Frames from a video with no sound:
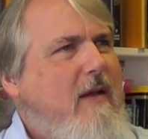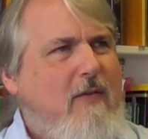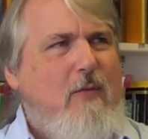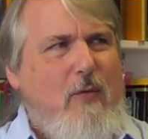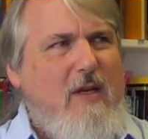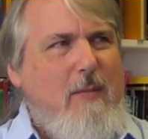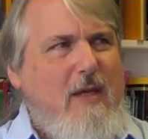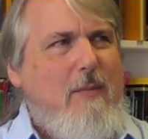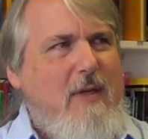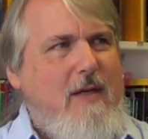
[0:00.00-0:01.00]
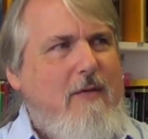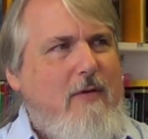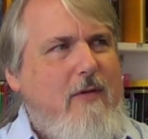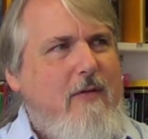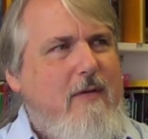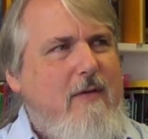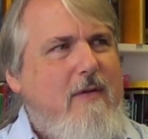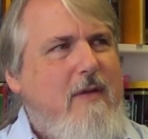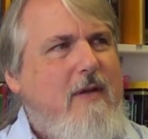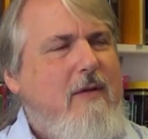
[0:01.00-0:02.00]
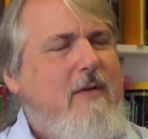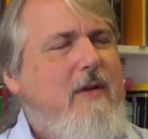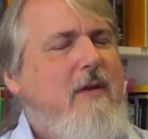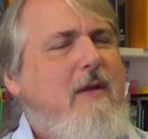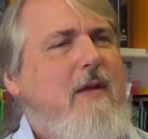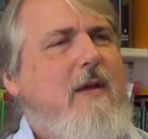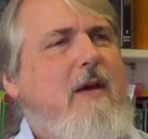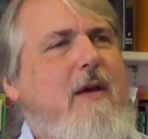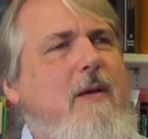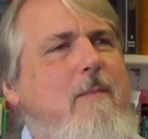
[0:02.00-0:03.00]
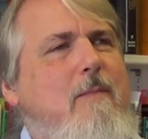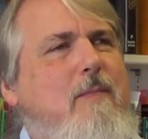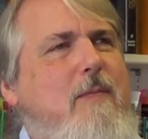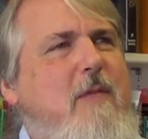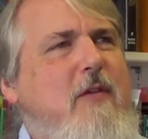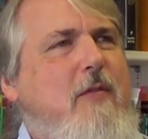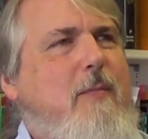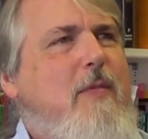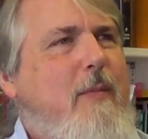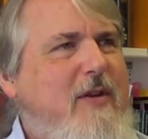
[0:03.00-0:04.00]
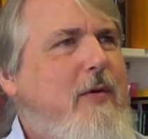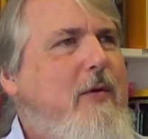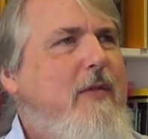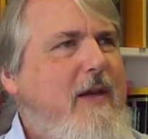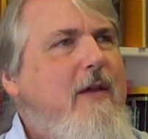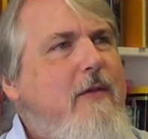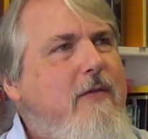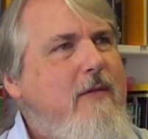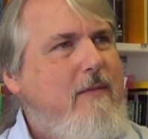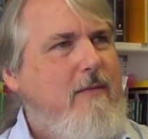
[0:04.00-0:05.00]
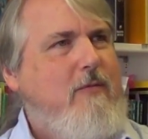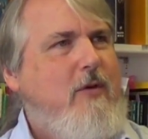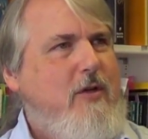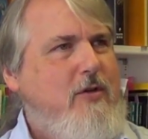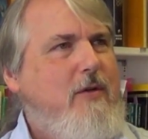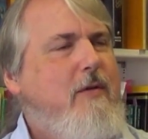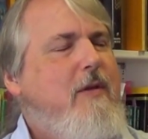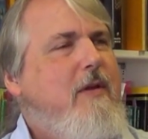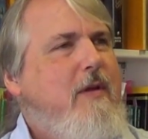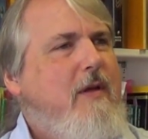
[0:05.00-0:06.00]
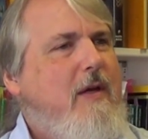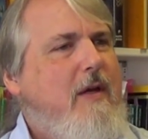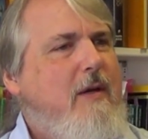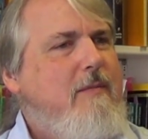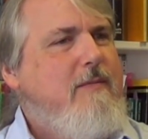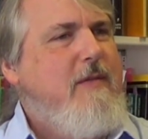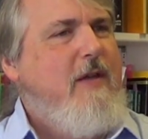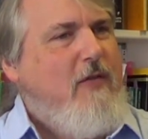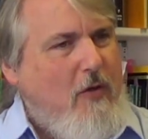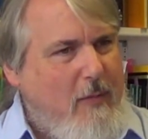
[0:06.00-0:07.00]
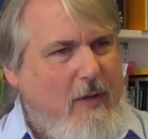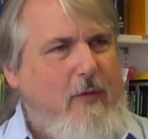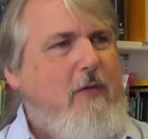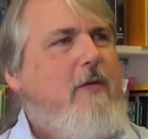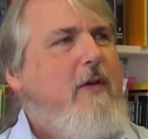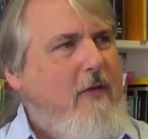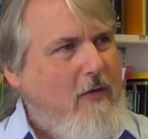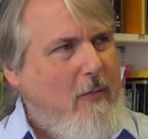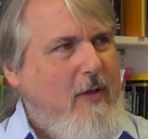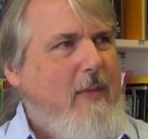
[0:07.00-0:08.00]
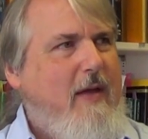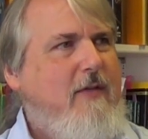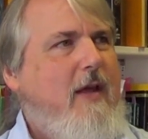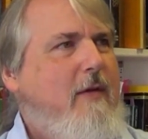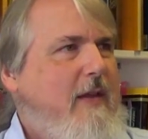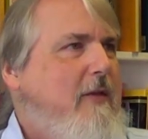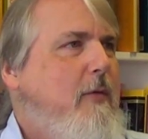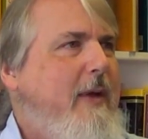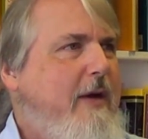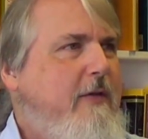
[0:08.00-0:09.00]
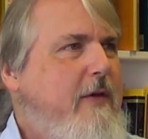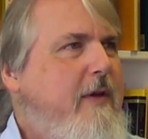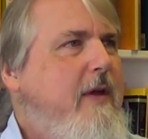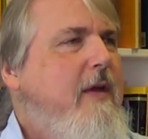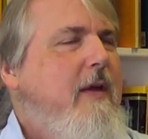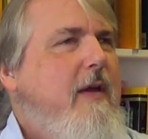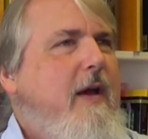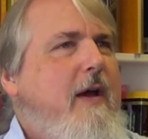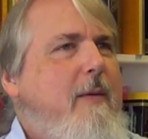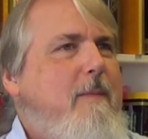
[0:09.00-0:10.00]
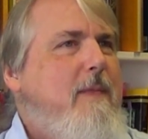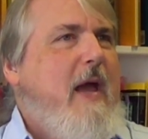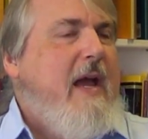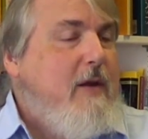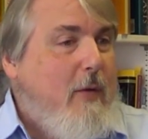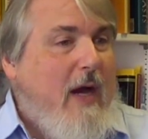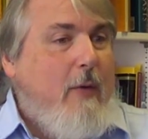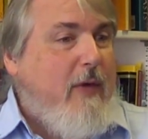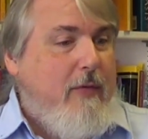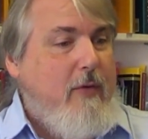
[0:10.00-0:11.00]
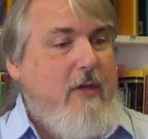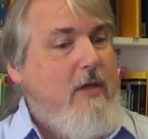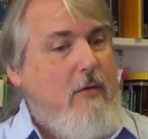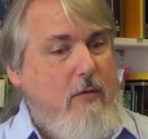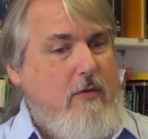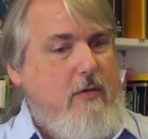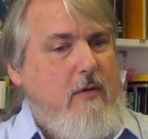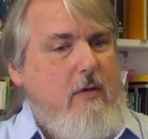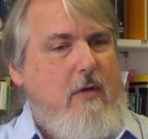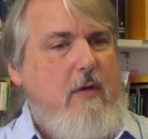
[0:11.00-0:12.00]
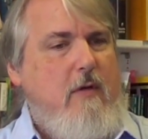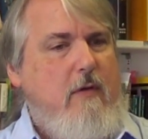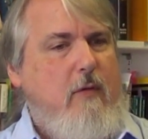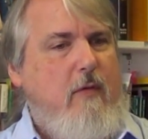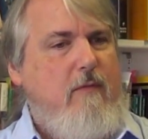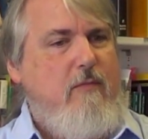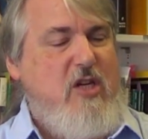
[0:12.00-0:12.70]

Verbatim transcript: doesn't really make a big difference, you know? Because the material that is traditional is still being preserved and is still being passed down, and that's what matters. I know I went through a huge sort of